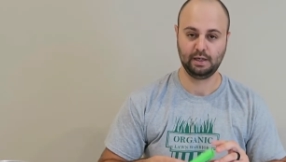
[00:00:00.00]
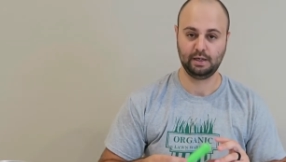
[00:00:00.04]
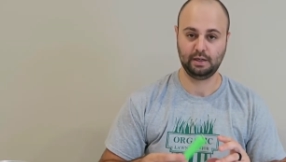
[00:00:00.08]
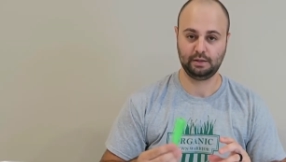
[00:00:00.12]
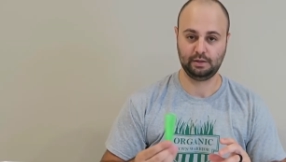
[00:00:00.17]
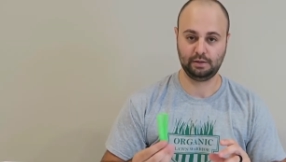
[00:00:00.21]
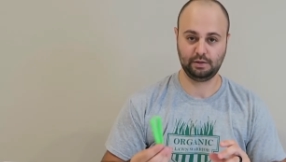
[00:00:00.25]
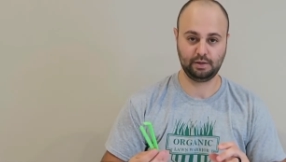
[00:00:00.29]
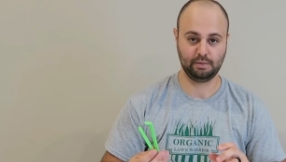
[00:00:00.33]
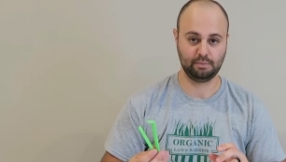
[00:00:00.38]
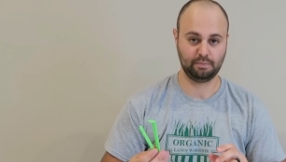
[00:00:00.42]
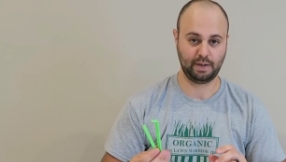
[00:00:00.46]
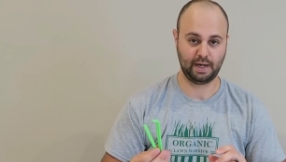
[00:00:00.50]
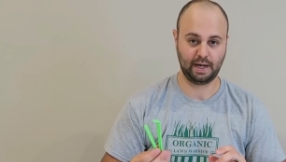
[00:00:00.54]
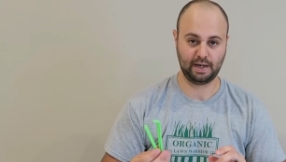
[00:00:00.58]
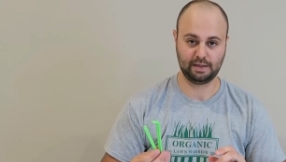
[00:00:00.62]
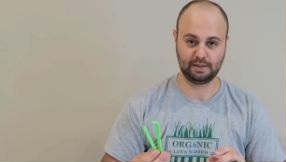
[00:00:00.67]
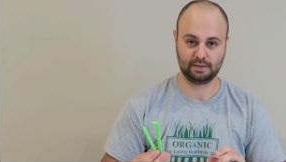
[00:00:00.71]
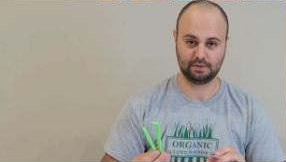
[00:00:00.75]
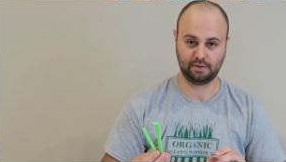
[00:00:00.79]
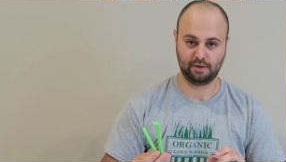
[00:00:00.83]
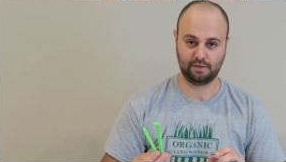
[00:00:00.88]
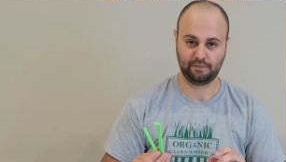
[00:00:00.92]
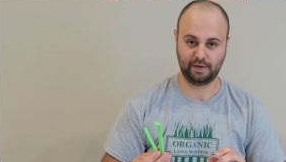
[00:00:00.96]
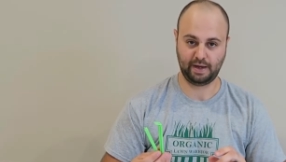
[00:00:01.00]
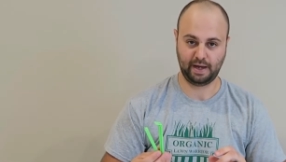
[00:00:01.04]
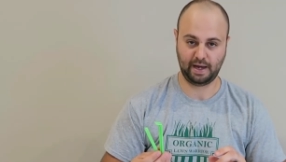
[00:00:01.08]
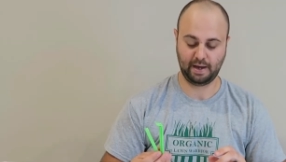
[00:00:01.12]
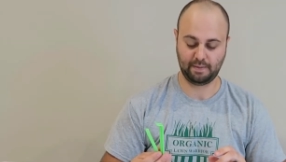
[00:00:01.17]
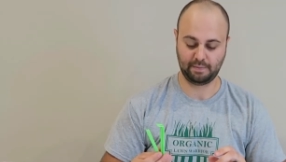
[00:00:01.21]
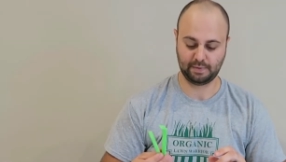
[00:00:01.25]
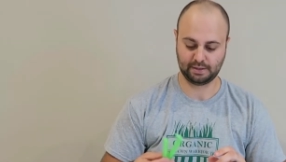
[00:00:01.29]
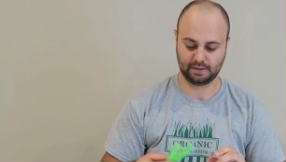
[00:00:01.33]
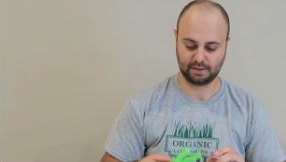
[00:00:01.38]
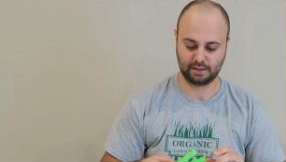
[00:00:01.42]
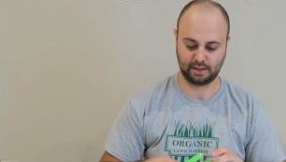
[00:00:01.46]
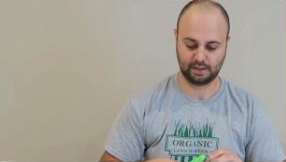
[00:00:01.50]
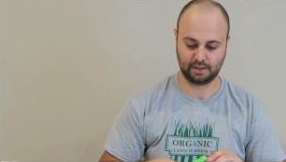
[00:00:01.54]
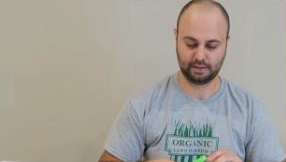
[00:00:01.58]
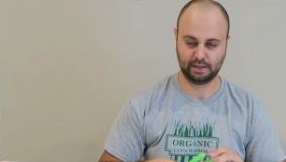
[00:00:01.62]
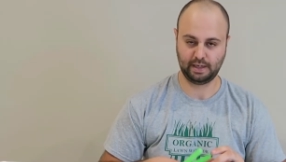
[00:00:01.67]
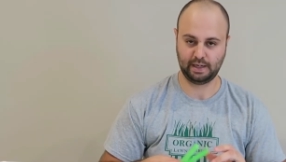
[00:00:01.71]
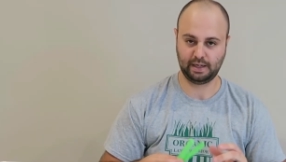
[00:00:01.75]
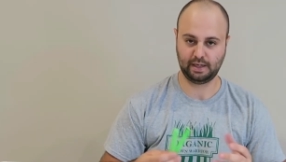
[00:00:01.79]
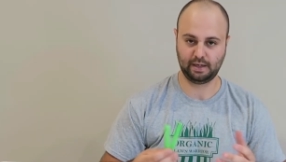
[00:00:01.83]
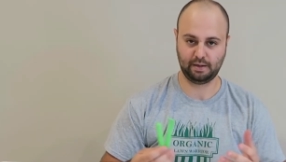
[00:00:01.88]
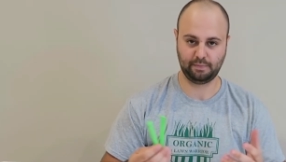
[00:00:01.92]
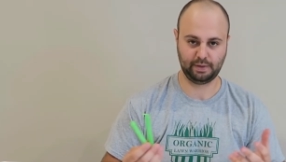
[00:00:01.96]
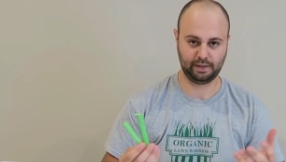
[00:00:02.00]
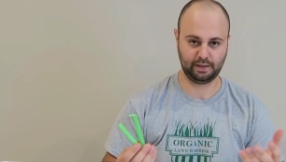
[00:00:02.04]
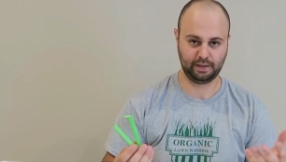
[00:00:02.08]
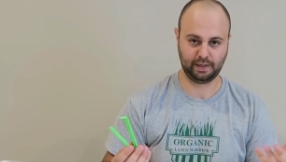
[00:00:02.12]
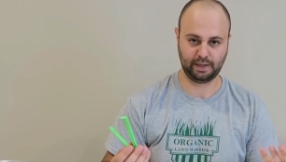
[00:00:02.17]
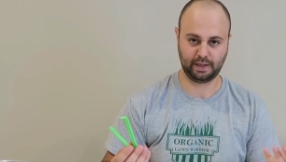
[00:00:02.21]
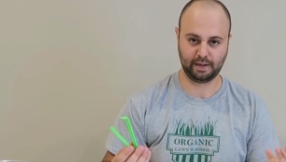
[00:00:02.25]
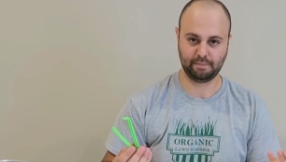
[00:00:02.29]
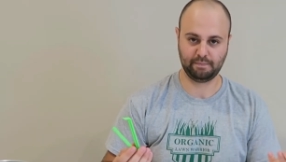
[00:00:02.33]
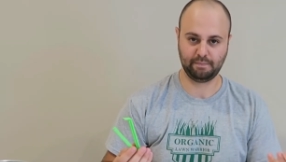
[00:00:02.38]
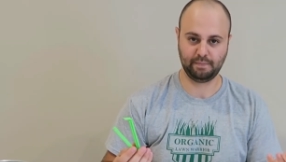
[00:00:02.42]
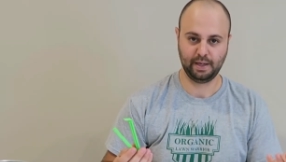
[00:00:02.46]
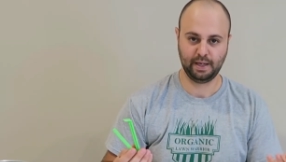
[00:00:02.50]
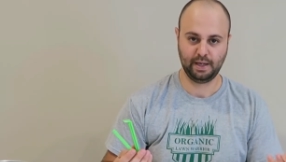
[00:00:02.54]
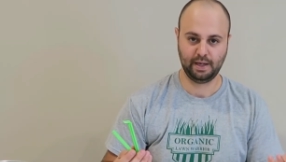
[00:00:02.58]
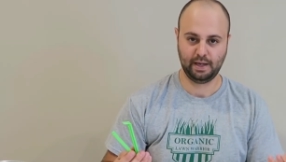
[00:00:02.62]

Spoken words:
and you can buy these off of Amazon. They come in like a